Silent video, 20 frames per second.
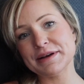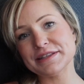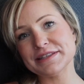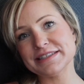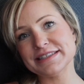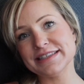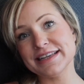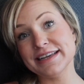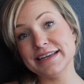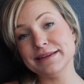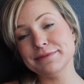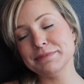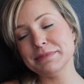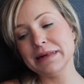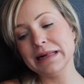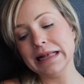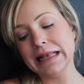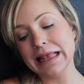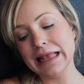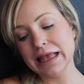the same,
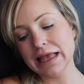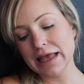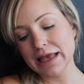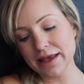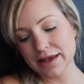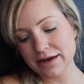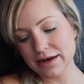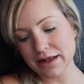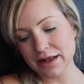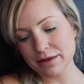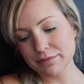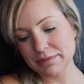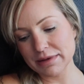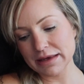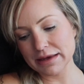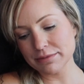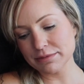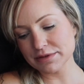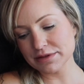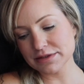and I'll be
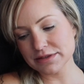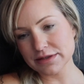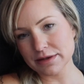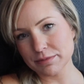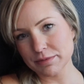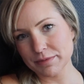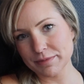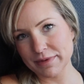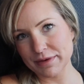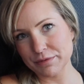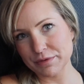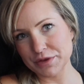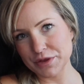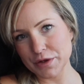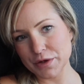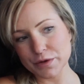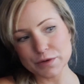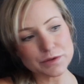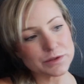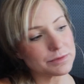able to supplement with those.